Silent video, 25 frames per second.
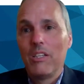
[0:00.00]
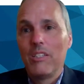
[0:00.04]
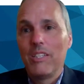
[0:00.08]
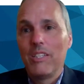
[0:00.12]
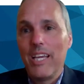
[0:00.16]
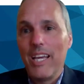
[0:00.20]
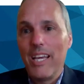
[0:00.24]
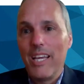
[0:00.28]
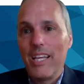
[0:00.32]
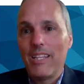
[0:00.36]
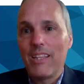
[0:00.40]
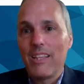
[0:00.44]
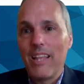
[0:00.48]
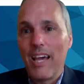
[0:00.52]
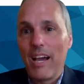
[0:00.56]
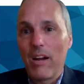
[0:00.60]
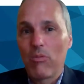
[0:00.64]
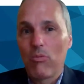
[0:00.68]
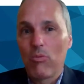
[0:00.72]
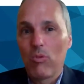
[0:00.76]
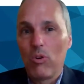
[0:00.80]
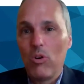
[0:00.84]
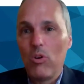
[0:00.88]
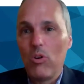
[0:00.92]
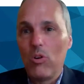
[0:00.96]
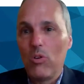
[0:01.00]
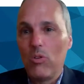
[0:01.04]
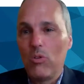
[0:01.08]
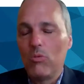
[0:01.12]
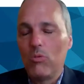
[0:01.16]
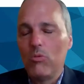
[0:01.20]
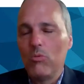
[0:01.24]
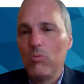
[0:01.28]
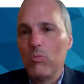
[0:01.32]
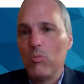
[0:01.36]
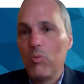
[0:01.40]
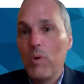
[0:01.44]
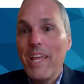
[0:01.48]
take that role,
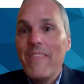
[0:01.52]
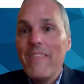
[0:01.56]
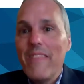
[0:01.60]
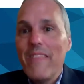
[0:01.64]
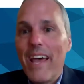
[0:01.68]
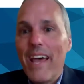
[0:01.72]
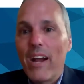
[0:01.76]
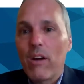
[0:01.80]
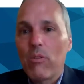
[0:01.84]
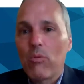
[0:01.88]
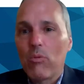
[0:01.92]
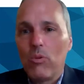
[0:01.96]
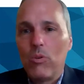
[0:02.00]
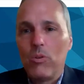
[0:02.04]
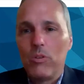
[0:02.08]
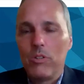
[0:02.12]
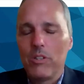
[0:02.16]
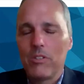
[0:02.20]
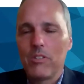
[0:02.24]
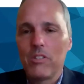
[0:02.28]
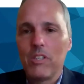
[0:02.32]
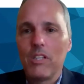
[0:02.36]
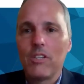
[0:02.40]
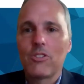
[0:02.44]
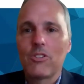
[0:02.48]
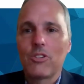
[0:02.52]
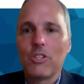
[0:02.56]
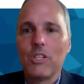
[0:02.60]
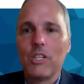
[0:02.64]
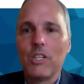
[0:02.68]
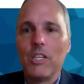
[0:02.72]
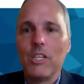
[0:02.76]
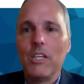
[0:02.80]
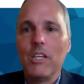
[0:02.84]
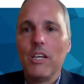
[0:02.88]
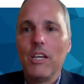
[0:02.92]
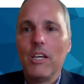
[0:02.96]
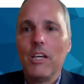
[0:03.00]
win that role,
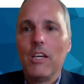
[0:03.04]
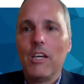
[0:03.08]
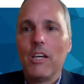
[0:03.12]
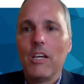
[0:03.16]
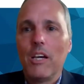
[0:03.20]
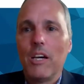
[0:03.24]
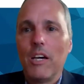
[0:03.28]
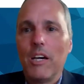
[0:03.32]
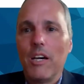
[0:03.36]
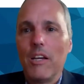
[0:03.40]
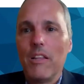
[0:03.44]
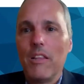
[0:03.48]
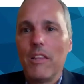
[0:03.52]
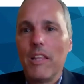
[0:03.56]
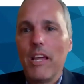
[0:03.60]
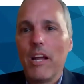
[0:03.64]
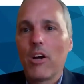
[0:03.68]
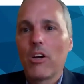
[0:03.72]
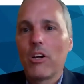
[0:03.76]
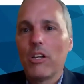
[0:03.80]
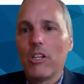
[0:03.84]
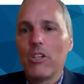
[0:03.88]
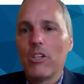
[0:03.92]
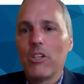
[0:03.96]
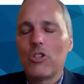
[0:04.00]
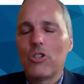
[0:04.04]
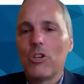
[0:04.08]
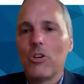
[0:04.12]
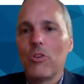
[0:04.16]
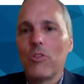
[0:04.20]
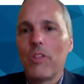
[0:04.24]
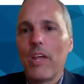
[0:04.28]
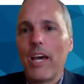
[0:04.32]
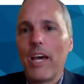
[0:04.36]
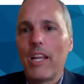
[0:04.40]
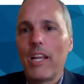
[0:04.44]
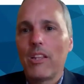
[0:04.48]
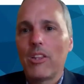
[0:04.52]
essentially, they're going to show
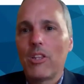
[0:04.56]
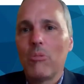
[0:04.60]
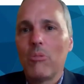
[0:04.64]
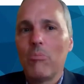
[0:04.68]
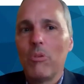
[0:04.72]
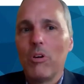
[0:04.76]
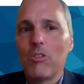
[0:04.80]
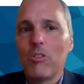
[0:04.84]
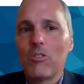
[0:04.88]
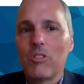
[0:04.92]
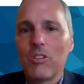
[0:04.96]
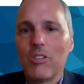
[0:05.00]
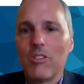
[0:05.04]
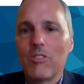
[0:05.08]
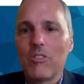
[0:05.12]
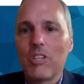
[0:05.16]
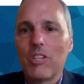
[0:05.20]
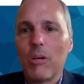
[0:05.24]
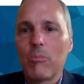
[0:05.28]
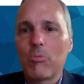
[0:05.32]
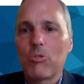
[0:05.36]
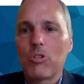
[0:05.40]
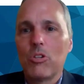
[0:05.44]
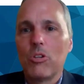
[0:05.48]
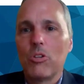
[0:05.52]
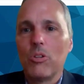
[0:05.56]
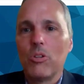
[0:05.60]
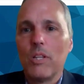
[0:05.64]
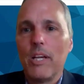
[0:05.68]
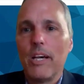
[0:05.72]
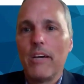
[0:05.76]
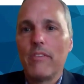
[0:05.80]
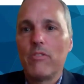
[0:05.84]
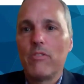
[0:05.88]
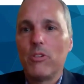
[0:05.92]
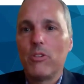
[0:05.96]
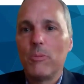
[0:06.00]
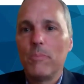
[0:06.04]
that at the most exceptional
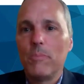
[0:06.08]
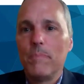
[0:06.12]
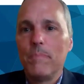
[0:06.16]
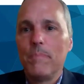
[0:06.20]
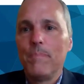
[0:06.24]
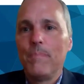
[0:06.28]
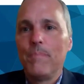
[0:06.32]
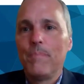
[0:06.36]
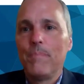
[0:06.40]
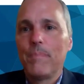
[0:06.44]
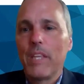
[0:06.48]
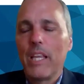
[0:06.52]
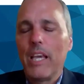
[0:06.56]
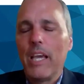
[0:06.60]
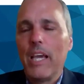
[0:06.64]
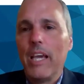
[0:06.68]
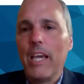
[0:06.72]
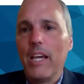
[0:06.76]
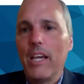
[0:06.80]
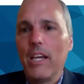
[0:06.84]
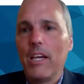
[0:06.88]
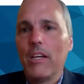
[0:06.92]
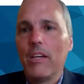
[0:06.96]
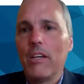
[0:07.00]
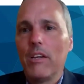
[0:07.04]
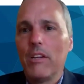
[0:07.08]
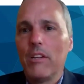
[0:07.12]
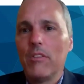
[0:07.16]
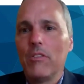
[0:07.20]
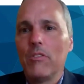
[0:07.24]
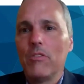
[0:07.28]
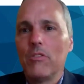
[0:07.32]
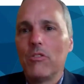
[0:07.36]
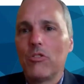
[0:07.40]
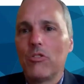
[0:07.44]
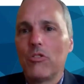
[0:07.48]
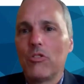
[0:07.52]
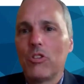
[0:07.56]
level.
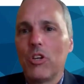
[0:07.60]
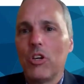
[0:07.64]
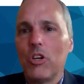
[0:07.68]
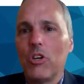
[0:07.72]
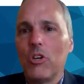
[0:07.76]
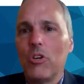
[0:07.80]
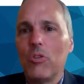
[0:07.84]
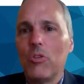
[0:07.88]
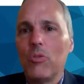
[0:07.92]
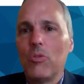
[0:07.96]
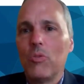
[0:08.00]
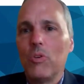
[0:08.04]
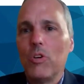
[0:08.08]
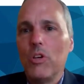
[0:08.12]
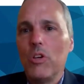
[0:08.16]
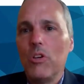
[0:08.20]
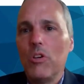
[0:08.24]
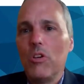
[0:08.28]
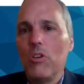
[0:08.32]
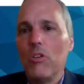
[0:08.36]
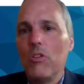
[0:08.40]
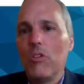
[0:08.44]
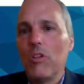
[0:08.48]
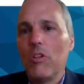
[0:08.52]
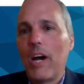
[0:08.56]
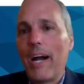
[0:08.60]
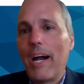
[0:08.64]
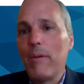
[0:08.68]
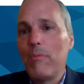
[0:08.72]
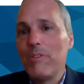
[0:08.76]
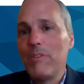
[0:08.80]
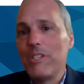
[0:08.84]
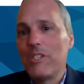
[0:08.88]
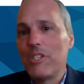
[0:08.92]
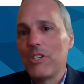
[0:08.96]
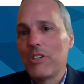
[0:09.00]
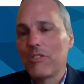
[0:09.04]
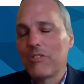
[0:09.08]
And so I
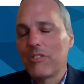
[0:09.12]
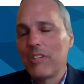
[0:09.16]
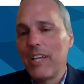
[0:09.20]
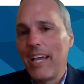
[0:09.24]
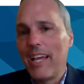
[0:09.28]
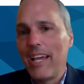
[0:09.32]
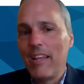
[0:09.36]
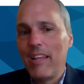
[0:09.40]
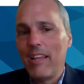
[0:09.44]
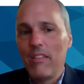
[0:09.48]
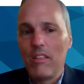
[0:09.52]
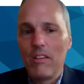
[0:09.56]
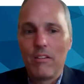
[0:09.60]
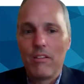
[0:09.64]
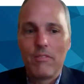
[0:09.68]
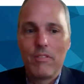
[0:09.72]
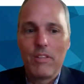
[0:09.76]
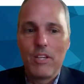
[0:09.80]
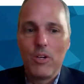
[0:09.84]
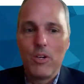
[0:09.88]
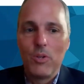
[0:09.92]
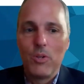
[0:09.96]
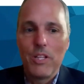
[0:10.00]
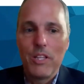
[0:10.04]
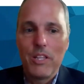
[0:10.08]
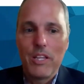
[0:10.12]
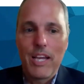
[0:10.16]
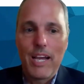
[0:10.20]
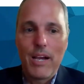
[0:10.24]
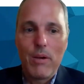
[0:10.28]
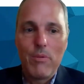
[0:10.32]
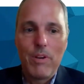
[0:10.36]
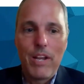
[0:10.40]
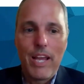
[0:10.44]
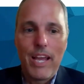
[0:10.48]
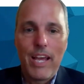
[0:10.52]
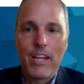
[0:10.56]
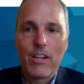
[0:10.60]
would just, the only thing I
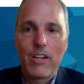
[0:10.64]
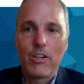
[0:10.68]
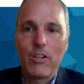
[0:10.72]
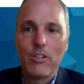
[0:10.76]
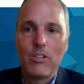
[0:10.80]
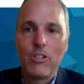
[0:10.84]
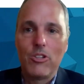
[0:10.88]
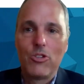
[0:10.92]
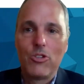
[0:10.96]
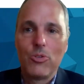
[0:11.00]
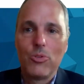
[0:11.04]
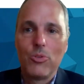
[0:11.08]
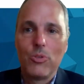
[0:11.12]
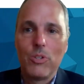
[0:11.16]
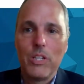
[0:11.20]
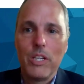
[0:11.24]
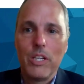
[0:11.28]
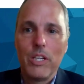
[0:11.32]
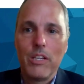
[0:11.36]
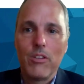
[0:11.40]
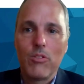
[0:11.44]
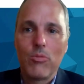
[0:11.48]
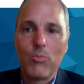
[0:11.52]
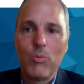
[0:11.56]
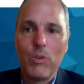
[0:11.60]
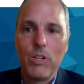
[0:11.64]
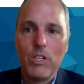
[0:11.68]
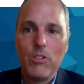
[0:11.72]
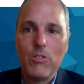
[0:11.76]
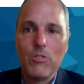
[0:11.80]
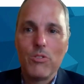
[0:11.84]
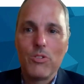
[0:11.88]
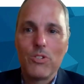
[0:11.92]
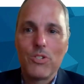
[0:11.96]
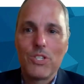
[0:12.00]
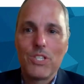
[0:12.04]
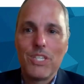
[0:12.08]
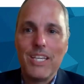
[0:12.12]
would add on to Julian is when
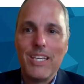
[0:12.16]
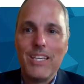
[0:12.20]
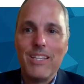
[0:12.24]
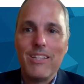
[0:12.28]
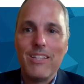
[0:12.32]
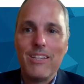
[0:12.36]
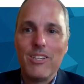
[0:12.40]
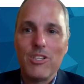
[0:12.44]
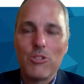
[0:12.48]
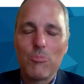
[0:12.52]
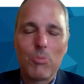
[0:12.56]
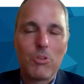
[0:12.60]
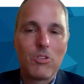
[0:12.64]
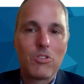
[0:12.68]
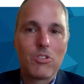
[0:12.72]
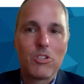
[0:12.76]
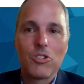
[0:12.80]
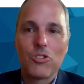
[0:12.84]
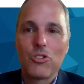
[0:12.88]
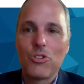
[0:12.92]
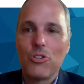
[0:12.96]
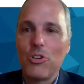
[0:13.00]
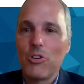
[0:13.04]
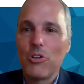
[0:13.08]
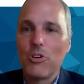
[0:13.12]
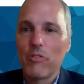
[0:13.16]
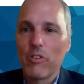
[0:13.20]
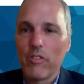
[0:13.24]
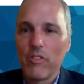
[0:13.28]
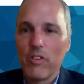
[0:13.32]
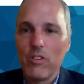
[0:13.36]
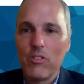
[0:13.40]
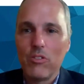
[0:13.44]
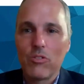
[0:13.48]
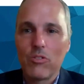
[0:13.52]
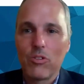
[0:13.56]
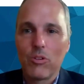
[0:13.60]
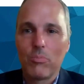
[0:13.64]
you see these position
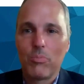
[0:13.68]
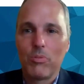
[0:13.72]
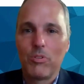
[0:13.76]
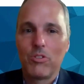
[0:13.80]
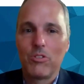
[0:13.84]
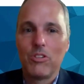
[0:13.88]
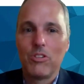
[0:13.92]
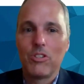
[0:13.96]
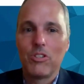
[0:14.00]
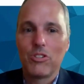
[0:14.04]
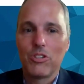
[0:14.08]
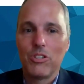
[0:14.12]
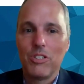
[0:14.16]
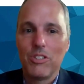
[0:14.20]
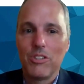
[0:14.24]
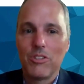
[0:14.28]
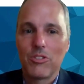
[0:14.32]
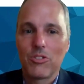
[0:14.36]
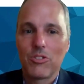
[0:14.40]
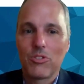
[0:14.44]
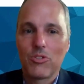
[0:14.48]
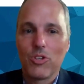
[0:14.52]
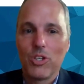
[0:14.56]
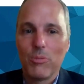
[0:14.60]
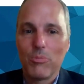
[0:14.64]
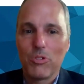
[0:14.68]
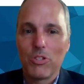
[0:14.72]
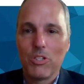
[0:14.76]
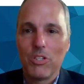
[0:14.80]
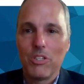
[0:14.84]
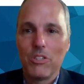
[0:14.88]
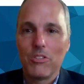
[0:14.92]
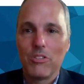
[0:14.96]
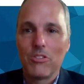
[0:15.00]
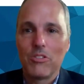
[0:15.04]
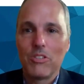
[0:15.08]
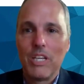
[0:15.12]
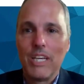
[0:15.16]
overviews or position
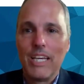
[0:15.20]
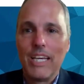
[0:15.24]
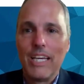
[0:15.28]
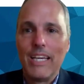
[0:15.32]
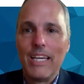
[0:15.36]
descriptions,